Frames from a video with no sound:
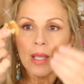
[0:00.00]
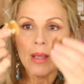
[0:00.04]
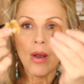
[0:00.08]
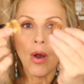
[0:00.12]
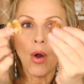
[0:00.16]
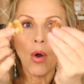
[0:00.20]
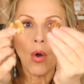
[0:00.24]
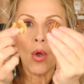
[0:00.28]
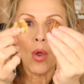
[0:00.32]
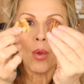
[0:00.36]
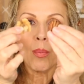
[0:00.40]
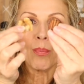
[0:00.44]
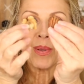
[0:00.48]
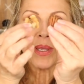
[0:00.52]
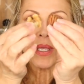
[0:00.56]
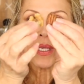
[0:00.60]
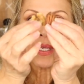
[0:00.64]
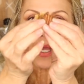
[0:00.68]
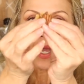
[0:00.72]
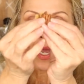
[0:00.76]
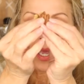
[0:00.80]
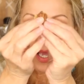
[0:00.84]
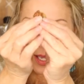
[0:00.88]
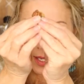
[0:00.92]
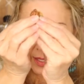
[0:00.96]
Whole
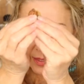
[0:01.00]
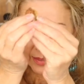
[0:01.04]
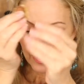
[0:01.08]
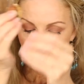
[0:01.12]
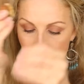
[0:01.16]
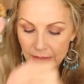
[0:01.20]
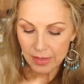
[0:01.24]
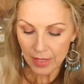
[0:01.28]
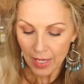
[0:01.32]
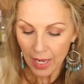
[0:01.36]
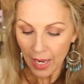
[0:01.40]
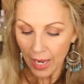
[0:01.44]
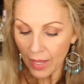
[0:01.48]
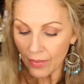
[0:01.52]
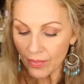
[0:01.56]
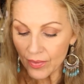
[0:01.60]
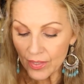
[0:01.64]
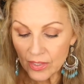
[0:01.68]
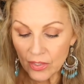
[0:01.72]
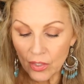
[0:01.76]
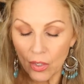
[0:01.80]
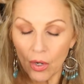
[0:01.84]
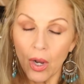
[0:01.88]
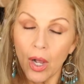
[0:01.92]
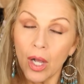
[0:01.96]
pecans, and
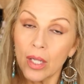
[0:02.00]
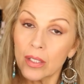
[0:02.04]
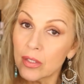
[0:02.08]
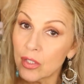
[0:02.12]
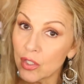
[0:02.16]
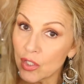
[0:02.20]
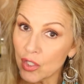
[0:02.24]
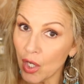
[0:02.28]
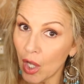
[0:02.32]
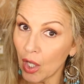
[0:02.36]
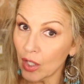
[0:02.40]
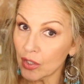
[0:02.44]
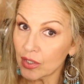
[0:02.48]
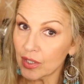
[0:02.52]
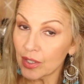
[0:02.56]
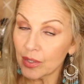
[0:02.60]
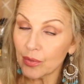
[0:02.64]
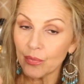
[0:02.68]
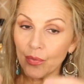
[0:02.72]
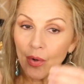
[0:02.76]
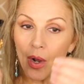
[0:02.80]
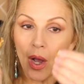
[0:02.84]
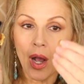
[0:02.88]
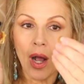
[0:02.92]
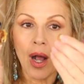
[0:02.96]
these are
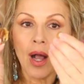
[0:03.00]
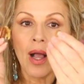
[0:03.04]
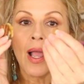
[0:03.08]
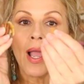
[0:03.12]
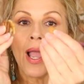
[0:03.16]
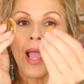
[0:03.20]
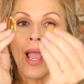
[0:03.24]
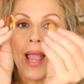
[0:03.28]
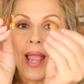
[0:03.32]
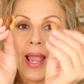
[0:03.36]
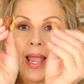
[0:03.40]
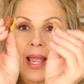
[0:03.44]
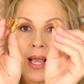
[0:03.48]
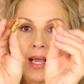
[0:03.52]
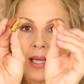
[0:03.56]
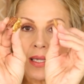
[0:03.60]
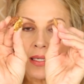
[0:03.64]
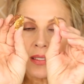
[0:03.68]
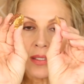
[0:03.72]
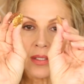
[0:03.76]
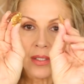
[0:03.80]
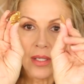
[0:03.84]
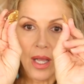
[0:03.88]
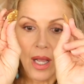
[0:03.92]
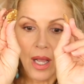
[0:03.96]
unsalted raw,
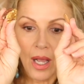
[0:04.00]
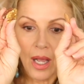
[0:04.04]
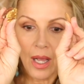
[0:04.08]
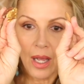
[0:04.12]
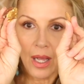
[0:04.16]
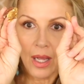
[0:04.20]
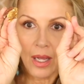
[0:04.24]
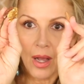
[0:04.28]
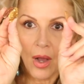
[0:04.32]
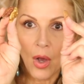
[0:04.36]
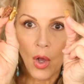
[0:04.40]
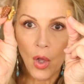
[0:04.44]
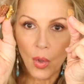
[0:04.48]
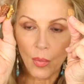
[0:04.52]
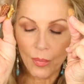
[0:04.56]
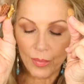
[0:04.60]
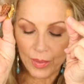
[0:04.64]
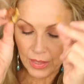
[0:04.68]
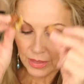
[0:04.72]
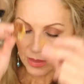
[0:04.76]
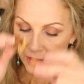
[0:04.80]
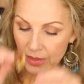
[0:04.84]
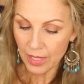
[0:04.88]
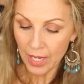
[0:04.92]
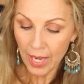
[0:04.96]
and
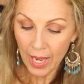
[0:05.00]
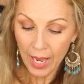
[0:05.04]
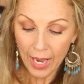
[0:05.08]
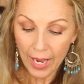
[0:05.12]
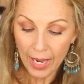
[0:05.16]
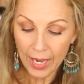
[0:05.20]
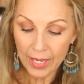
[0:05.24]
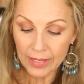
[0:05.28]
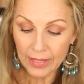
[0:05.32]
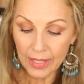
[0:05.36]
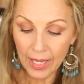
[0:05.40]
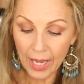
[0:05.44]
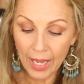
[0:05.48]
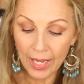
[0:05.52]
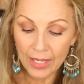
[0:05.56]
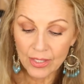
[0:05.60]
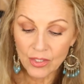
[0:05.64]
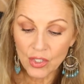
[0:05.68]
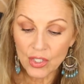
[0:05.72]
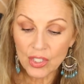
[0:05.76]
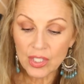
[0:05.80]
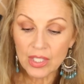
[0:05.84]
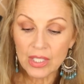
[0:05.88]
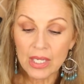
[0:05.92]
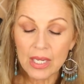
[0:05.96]
almonds. And I
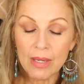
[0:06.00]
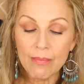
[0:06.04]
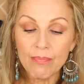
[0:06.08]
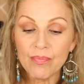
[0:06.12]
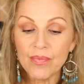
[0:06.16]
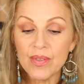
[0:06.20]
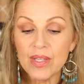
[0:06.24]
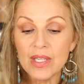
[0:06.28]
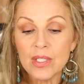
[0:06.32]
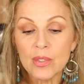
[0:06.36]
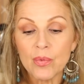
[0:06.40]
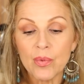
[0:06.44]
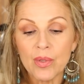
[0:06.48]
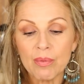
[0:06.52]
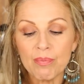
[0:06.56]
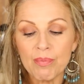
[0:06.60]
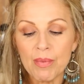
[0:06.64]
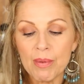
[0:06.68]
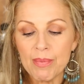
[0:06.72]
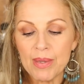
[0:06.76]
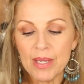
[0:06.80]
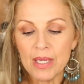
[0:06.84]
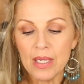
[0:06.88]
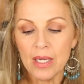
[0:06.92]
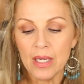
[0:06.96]
just keep these with
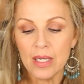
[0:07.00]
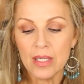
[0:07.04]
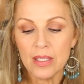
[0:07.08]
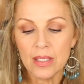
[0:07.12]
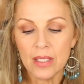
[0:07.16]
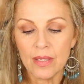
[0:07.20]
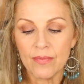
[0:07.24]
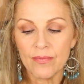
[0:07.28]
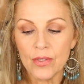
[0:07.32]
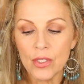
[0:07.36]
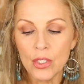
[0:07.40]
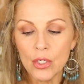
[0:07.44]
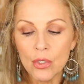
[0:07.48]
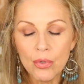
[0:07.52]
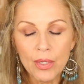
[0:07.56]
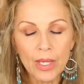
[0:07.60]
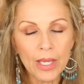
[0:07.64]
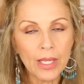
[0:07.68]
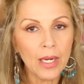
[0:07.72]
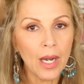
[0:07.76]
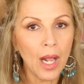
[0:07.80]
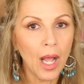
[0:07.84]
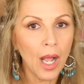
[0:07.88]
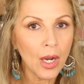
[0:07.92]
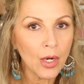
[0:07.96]
me because if you
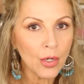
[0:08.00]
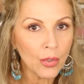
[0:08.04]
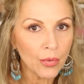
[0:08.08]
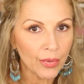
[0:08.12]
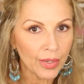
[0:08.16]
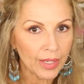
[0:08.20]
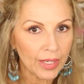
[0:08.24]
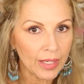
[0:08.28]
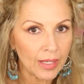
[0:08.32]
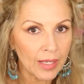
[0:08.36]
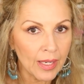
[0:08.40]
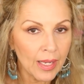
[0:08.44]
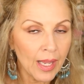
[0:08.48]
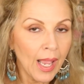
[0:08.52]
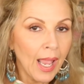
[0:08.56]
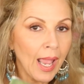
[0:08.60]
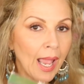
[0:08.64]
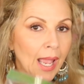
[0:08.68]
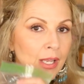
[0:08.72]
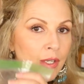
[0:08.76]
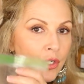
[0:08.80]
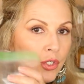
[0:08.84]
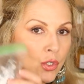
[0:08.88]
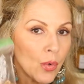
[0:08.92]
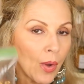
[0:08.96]
get hungry
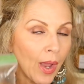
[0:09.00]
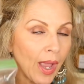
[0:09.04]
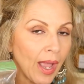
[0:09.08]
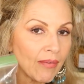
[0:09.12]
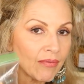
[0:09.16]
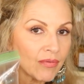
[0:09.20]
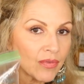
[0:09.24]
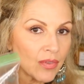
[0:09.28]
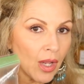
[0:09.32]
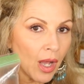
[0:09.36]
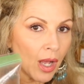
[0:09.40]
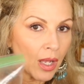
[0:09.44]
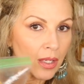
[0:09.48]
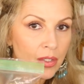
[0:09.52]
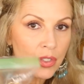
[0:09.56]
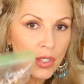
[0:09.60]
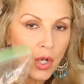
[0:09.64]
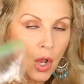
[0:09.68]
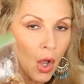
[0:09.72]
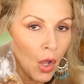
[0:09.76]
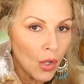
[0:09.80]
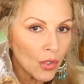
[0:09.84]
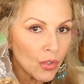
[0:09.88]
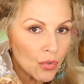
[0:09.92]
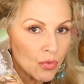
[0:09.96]
and you have
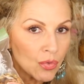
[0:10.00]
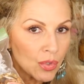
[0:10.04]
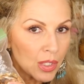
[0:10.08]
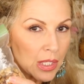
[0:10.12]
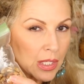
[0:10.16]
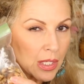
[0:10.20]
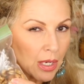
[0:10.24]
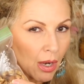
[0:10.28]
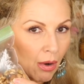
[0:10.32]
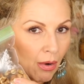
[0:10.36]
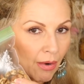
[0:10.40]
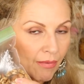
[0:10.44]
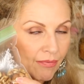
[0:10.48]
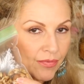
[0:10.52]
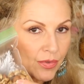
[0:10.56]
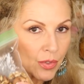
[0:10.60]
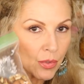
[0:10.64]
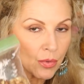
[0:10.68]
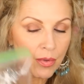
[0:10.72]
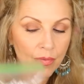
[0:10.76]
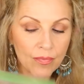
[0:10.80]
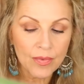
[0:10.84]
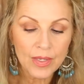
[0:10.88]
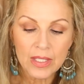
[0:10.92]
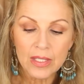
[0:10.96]
nuts, all you need are a
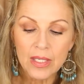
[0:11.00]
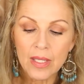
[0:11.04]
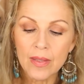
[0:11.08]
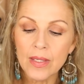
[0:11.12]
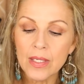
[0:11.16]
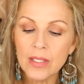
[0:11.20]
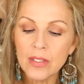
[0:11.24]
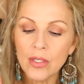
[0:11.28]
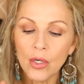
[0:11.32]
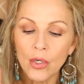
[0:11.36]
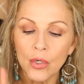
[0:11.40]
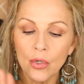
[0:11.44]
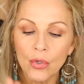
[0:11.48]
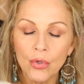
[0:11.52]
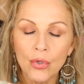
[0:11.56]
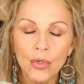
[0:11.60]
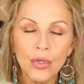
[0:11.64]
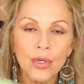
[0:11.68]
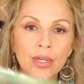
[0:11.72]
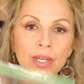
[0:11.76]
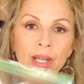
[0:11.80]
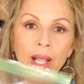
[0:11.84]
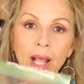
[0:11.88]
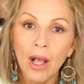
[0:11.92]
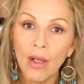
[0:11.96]
few of these, and these are
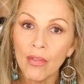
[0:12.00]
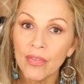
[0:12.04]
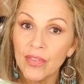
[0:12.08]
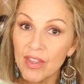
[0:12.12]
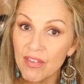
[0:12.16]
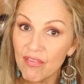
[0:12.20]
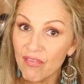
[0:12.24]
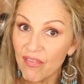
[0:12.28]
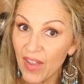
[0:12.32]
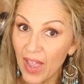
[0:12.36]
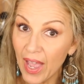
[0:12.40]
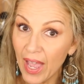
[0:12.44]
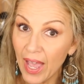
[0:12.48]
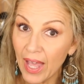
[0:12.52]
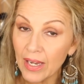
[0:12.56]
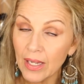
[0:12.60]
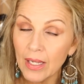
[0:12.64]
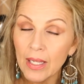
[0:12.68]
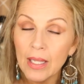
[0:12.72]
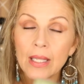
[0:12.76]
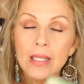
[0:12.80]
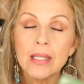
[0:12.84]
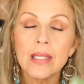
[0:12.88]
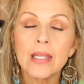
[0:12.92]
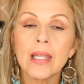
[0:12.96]
good, healthy
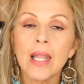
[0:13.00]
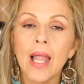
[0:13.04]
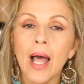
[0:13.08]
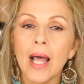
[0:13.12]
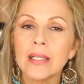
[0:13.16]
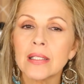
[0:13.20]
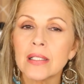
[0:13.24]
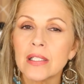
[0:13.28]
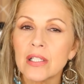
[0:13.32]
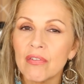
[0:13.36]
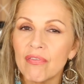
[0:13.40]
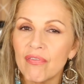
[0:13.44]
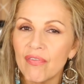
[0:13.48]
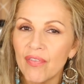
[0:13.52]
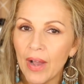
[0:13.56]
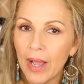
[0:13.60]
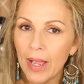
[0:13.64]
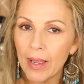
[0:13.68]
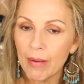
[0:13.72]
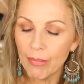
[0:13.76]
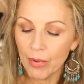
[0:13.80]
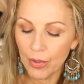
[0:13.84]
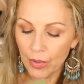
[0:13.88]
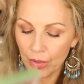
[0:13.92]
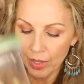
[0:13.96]
fat, lots of
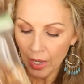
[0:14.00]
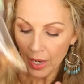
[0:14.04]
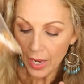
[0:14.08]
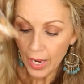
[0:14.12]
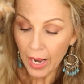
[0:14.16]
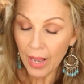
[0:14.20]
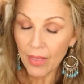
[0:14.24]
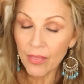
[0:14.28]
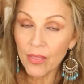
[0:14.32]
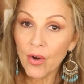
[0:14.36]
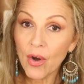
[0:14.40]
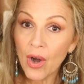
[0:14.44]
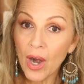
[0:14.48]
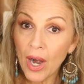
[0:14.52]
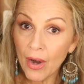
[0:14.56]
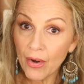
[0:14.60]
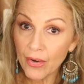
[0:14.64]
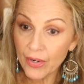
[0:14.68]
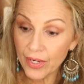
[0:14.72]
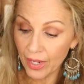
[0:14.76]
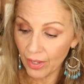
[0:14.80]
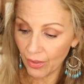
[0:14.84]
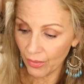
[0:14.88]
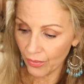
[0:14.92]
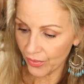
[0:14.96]
fiber, and they're
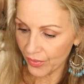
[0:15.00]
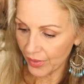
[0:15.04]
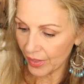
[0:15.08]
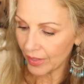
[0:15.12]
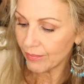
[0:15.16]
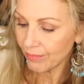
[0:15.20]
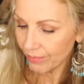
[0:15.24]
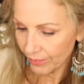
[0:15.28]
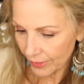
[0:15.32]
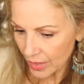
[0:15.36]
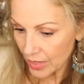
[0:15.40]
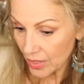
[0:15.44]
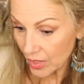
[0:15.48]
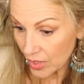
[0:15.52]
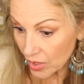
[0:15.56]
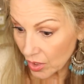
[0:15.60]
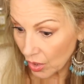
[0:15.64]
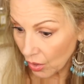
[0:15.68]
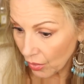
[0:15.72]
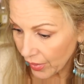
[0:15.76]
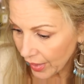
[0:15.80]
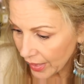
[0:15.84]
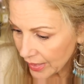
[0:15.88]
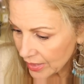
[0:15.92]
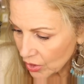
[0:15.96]
heart healthy.
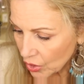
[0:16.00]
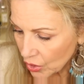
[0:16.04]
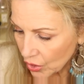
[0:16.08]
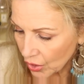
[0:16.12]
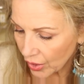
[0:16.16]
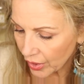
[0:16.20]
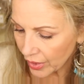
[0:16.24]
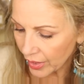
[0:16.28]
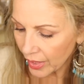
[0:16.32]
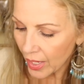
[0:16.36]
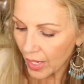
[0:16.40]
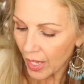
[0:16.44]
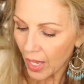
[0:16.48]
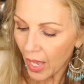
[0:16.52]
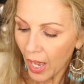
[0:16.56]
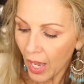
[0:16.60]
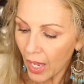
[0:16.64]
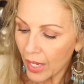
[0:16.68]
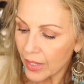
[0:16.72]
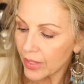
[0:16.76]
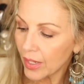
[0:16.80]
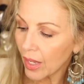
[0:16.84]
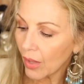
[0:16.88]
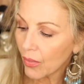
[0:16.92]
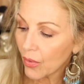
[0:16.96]
So that's good.
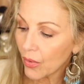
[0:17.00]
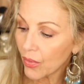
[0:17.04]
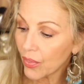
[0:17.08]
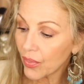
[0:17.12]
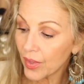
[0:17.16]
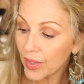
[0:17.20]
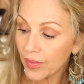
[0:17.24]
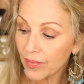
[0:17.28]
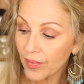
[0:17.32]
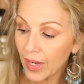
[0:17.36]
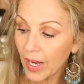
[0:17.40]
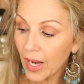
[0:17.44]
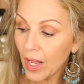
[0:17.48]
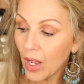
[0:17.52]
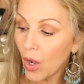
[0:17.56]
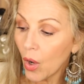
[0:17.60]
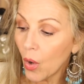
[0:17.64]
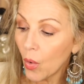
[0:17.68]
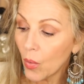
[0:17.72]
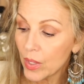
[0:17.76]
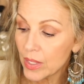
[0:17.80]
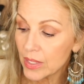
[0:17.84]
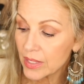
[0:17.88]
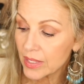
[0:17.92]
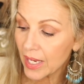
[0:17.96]
Another thing that I
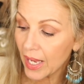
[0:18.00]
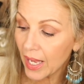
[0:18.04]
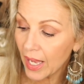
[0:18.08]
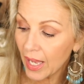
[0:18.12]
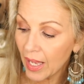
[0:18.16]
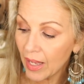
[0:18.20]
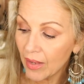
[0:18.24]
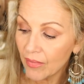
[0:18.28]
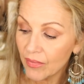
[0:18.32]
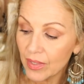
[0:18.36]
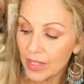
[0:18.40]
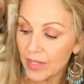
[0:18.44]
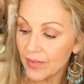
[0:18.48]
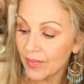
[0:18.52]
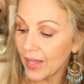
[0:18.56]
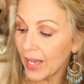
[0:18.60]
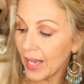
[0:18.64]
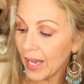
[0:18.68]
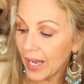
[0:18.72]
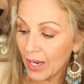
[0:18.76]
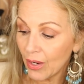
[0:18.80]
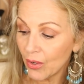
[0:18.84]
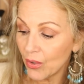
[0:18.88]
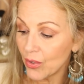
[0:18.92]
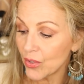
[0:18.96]
always have in the
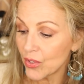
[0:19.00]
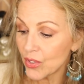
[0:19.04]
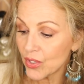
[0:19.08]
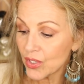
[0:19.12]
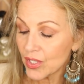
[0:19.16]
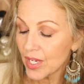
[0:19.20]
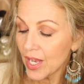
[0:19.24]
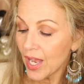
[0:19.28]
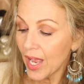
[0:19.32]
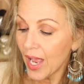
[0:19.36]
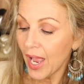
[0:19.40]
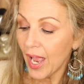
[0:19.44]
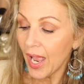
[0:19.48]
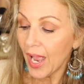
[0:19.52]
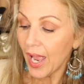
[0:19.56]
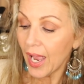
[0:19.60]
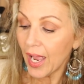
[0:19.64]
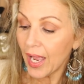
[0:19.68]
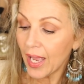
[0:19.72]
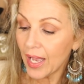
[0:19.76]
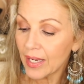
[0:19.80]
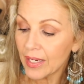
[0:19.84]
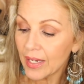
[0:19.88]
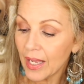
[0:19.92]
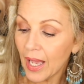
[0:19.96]
house,
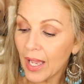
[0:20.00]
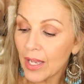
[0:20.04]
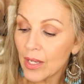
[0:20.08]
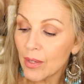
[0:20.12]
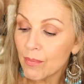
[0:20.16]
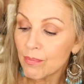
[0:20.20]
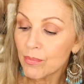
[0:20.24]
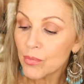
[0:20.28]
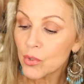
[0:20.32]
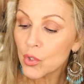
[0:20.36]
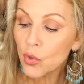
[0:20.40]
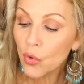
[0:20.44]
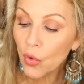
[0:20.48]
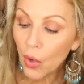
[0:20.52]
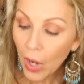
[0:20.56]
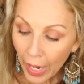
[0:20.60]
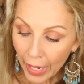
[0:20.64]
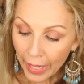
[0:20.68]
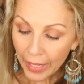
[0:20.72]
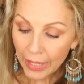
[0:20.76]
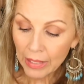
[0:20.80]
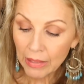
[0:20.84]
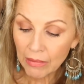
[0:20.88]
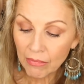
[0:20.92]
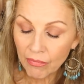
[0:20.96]
and I am
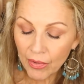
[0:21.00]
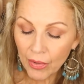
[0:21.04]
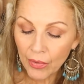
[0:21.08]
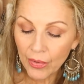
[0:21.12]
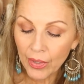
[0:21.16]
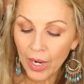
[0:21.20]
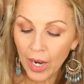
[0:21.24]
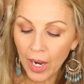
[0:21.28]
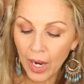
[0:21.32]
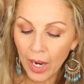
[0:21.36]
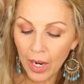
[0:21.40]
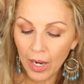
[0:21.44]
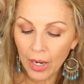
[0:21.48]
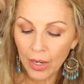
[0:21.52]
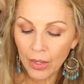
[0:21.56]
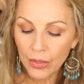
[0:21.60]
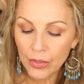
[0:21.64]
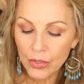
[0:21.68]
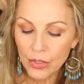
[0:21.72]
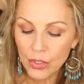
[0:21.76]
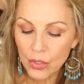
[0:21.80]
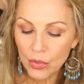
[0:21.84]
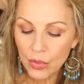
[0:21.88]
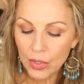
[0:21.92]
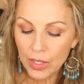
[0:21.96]
trying very
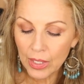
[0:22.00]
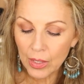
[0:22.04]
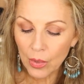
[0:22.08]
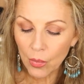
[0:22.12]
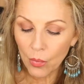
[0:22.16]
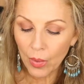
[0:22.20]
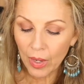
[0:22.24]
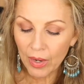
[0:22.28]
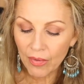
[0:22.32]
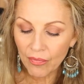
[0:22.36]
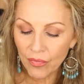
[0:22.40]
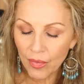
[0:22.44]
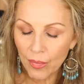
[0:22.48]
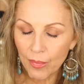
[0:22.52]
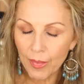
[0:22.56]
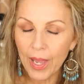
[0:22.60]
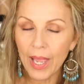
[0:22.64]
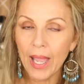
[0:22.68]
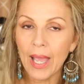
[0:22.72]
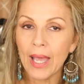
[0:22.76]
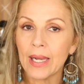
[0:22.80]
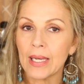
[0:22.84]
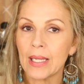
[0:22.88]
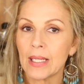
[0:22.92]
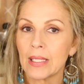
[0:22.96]
hard to get away from
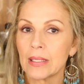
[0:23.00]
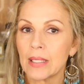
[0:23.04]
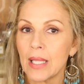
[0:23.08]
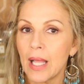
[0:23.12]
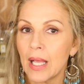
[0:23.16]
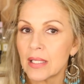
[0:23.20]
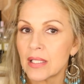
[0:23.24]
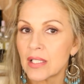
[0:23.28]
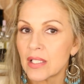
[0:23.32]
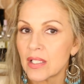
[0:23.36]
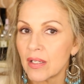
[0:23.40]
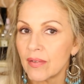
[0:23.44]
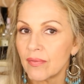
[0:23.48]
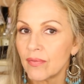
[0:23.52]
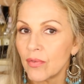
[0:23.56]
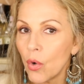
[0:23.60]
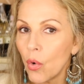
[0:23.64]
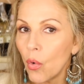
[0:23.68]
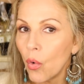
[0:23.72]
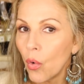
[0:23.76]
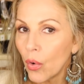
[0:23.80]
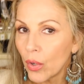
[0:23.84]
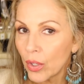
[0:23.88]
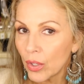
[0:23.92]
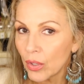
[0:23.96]
adding lots of
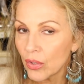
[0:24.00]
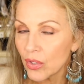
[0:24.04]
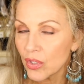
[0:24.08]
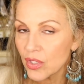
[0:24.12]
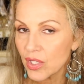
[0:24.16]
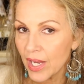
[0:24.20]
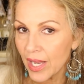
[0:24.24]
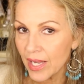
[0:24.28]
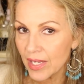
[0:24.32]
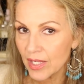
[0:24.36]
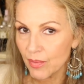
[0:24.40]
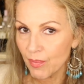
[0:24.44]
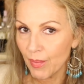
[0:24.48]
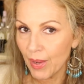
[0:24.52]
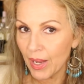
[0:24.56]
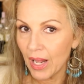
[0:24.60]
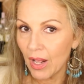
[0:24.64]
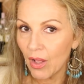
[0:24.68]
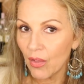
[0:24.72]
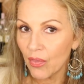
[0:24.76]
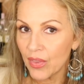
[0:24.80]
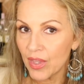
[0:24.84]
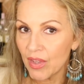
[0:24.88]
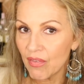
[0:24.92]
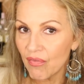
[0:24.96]
oils as my
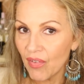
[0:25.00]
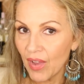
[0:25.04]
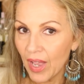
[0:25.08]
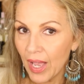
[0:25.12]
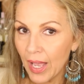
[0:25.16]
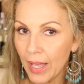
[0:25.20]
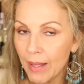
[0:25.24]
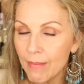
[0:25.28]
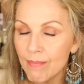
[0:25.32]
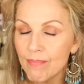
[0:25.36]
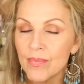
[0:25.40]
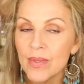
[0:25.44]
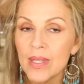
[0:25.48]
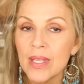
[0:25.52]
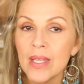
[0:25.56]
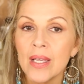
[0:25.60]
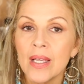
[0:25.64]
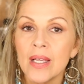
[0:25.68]
healthy fat.